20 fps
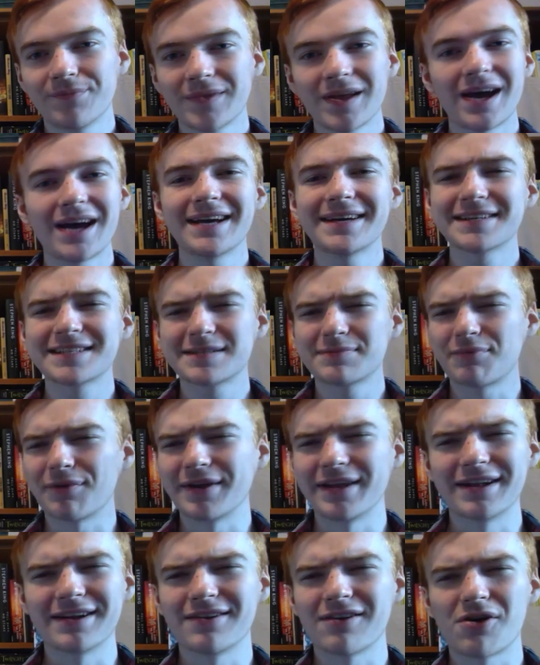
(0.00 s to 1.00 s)
I
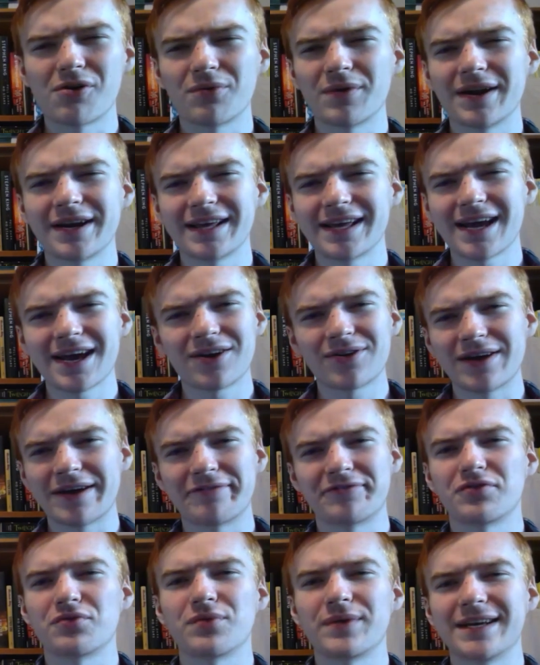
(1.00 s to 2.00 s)
explained it already. I don't
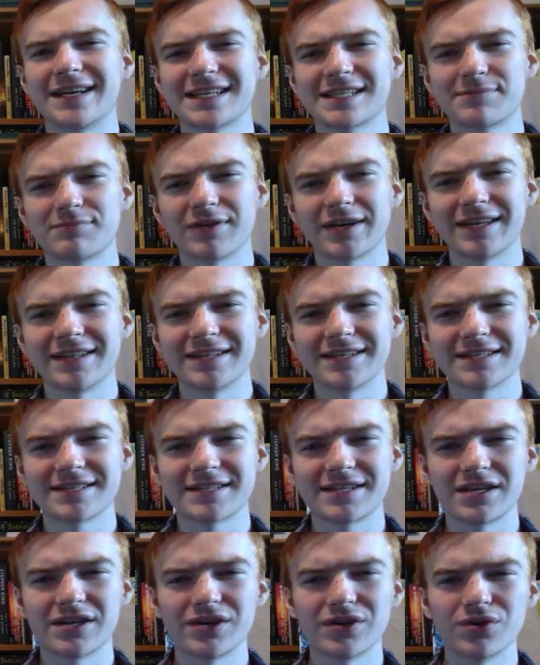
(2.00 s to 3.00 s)
have to re-explain this
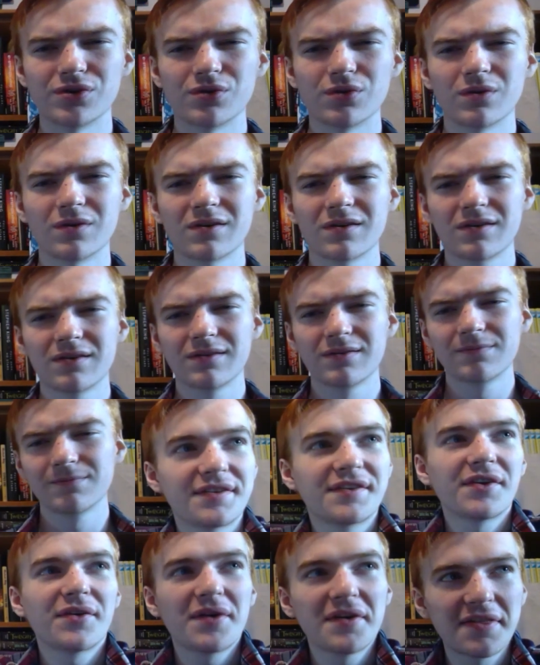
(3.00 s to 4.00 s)
to you.
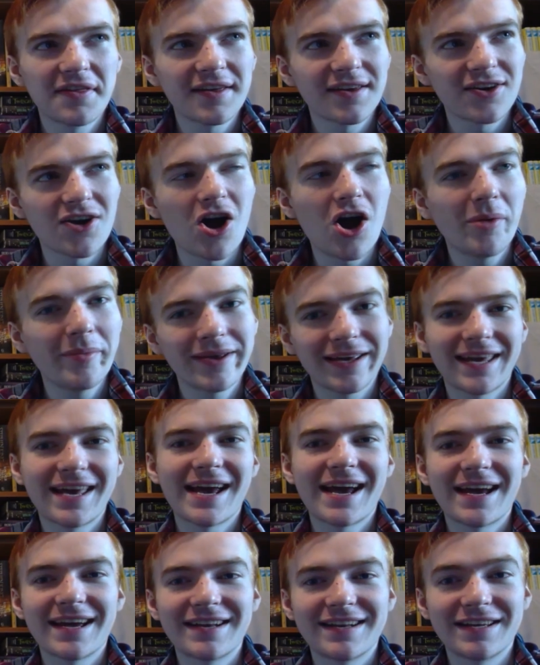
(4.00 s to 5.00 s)
So I think Comic
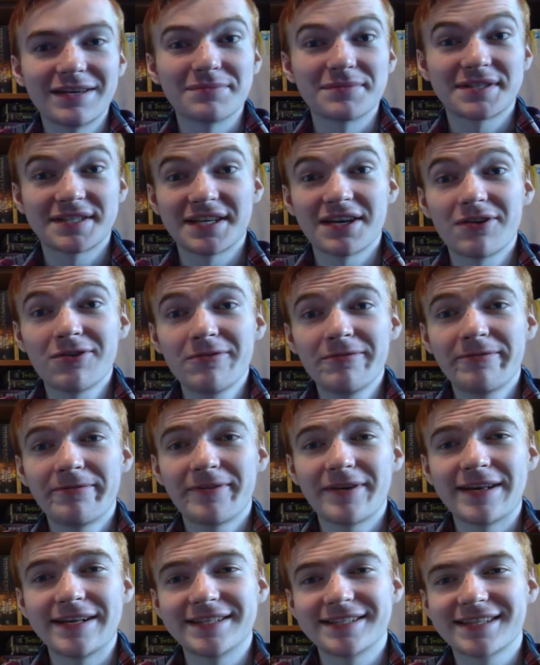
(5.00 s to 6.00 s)
Cat himself
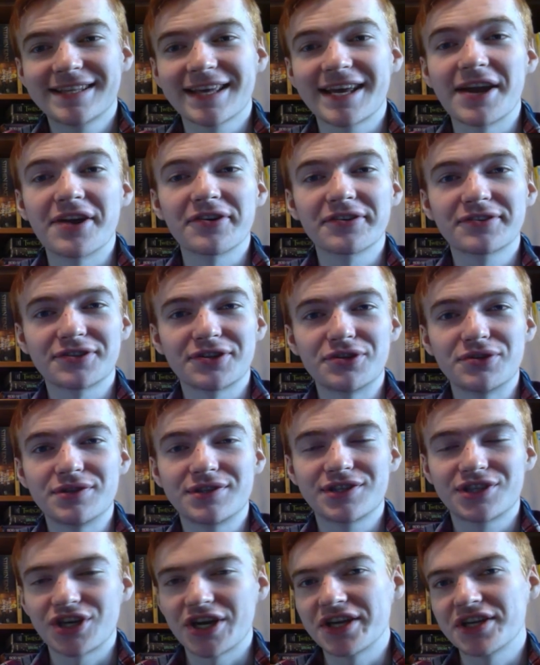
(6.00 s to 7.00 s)
is the character who's
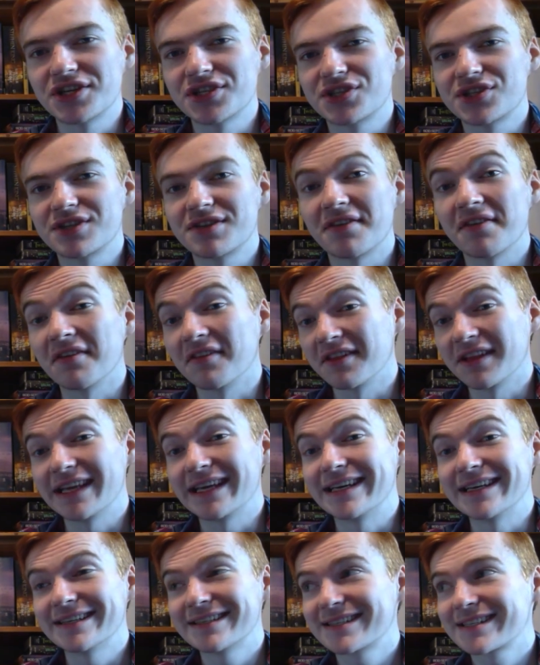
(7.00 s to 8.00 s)
changed the
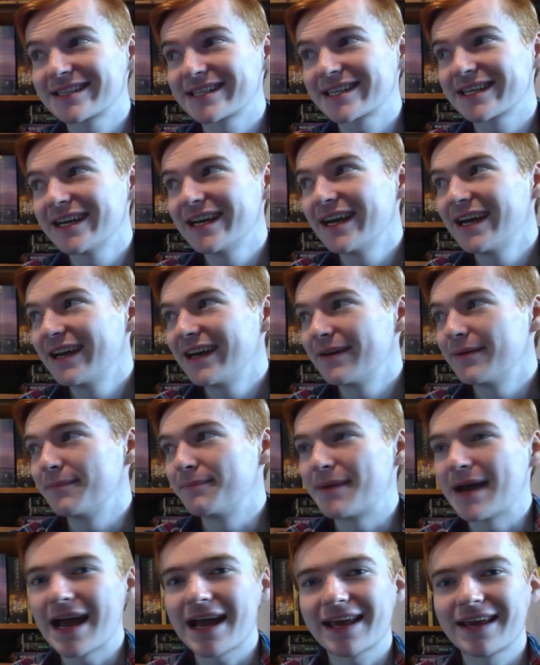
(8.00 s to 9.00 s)
least.
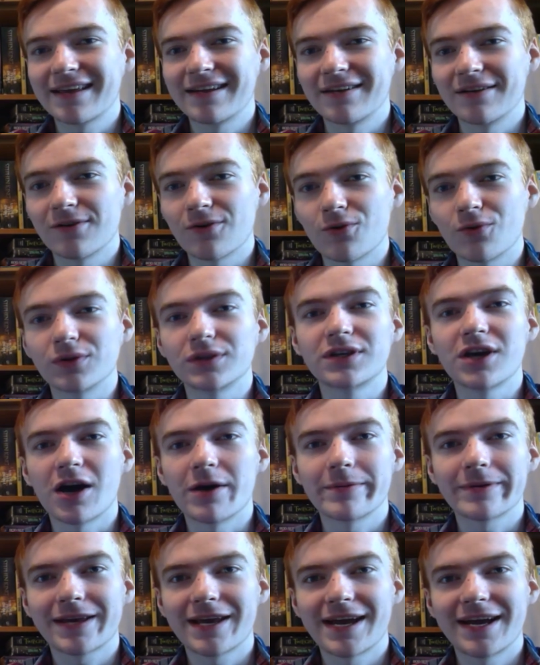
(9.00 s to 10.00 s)
Back in old
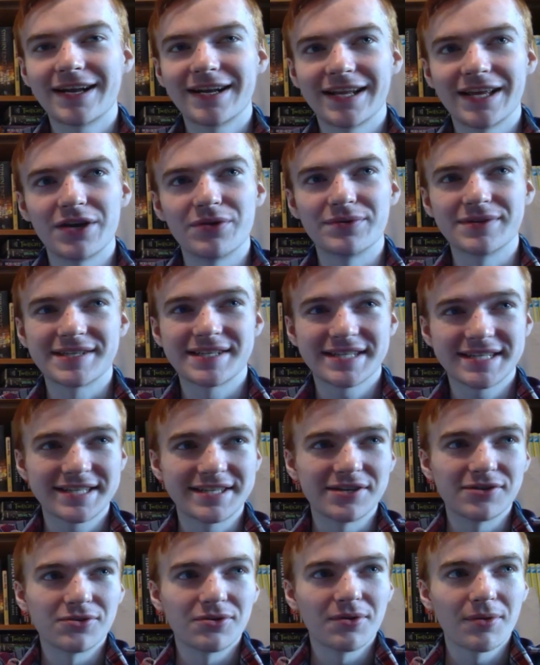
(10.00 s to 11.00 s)
Comic Cat, he was
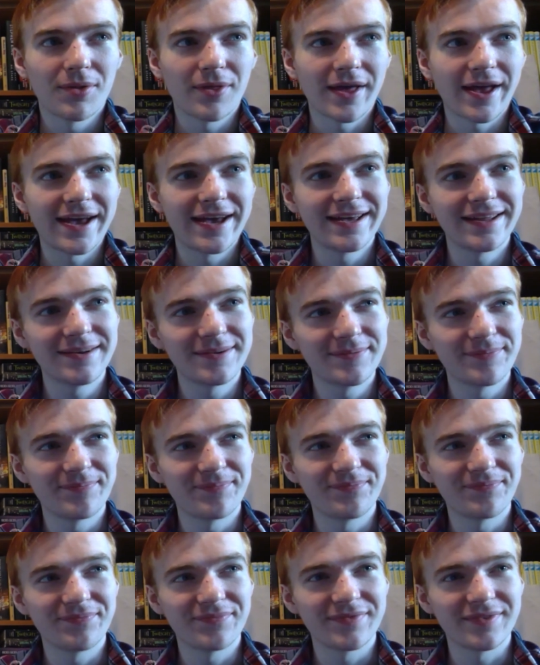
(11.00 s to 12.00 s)
still that
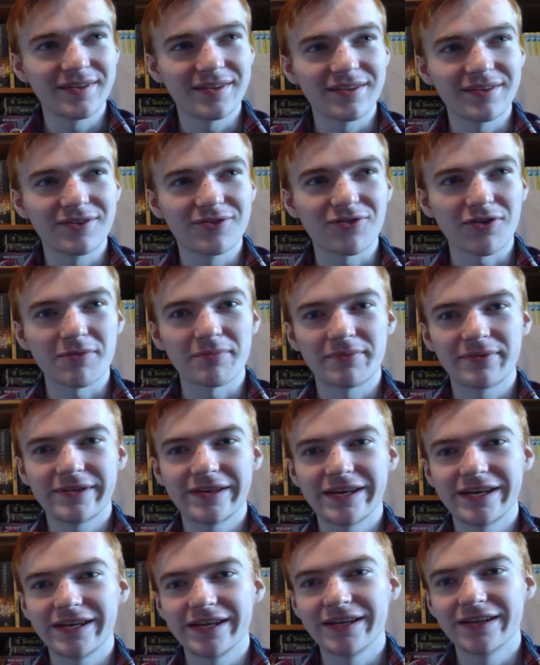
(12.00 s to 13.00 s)

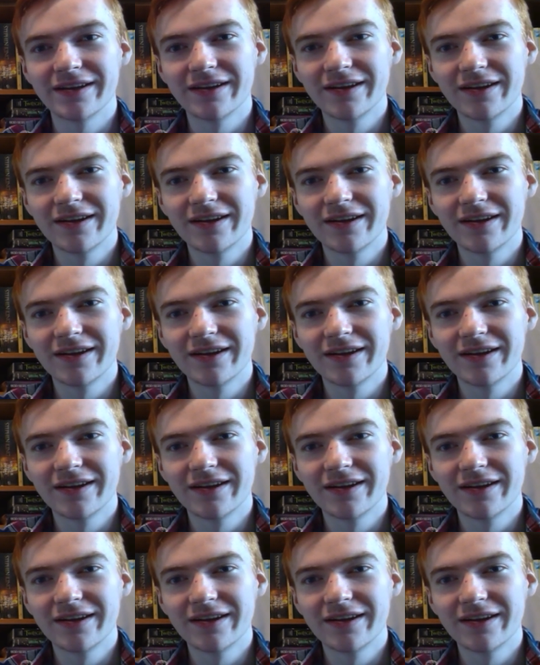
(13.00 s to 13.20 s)
grumpy